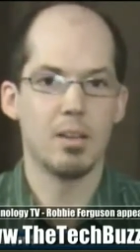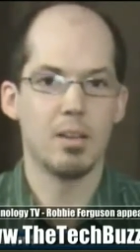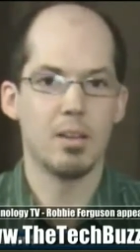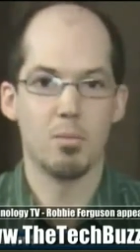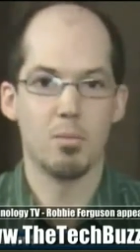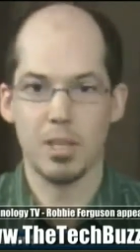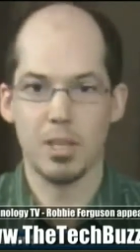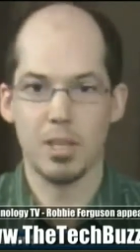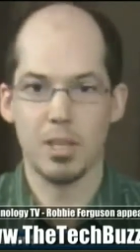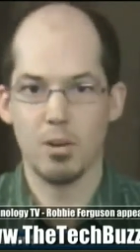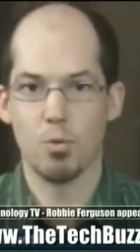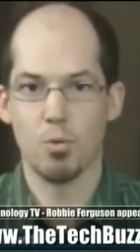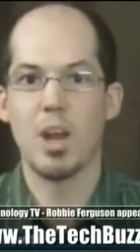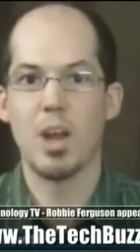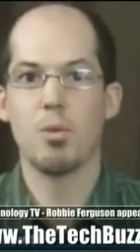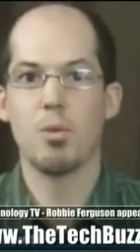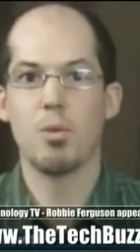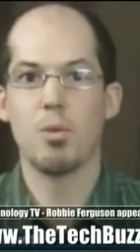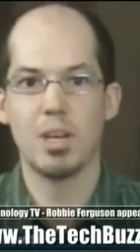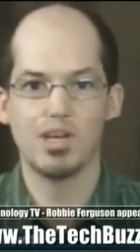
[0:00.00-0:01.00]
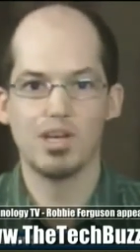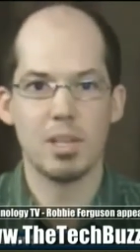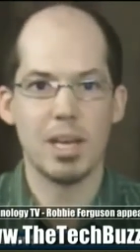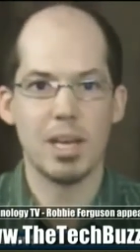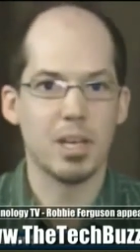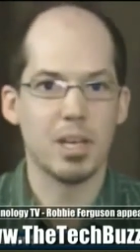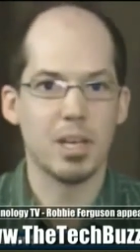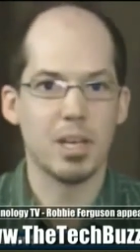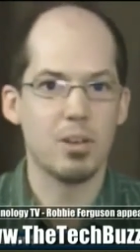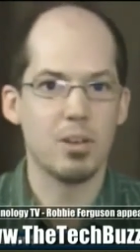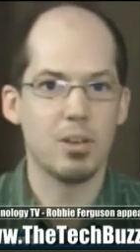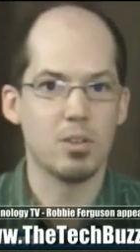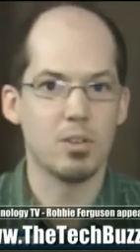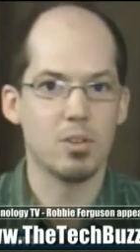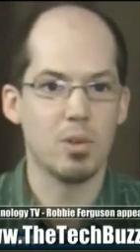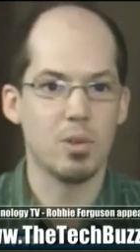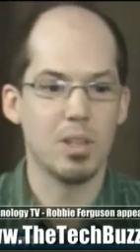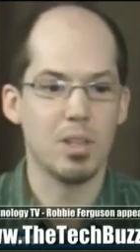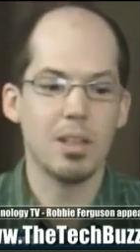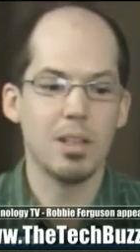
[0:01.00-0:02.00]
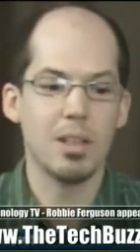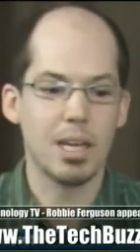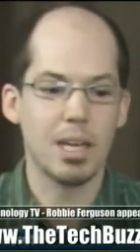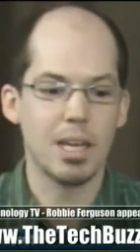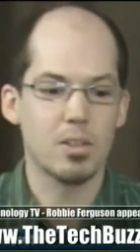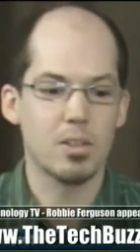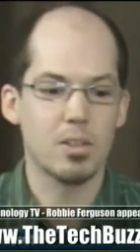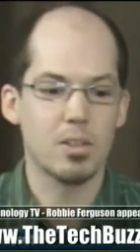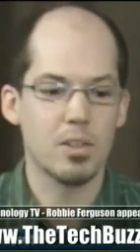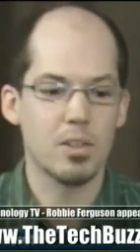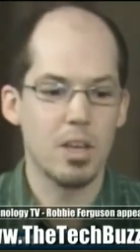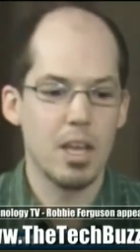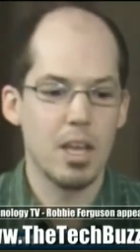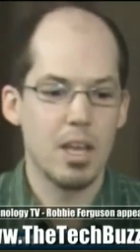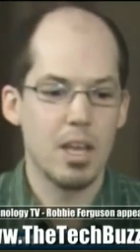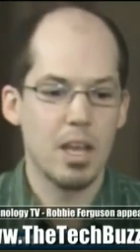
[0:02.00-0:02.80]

the ability to run Windows applications within Linux,